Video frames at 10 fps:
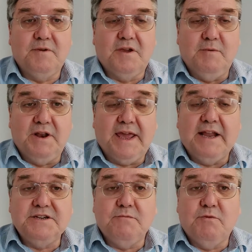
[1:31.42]

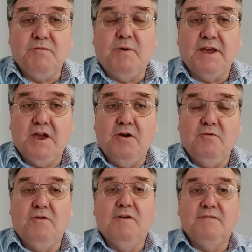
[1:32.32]
communication with my
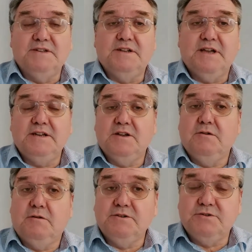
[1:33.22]
co-facilitator
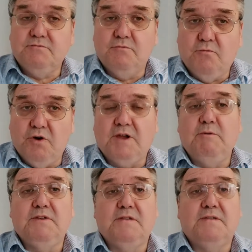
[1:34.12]
who I was working
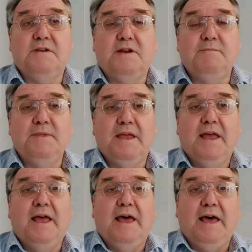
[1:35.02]
with at the time.
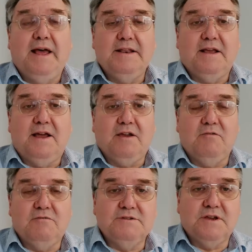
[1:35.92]
And I could
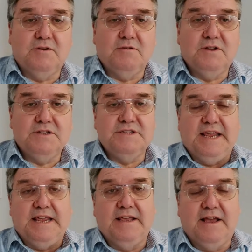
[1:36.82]
also
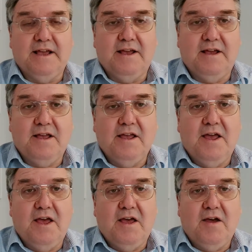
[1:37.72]
seek,
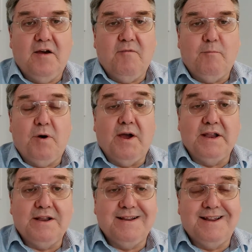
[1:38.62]

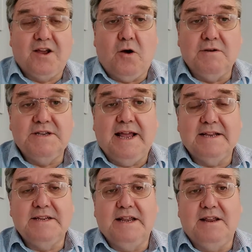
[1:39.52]
by
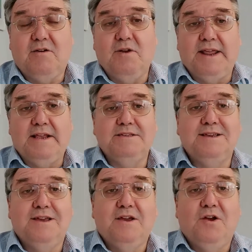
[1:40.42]
contacting colleagues
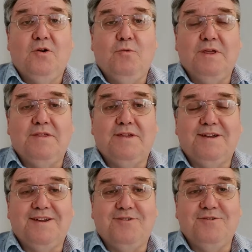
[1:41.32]
with
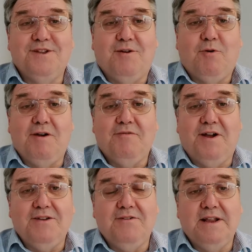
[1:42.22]
good Wi-Fi
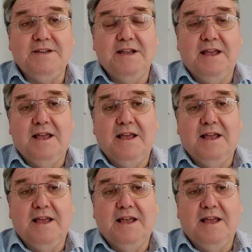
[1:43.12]
knowledge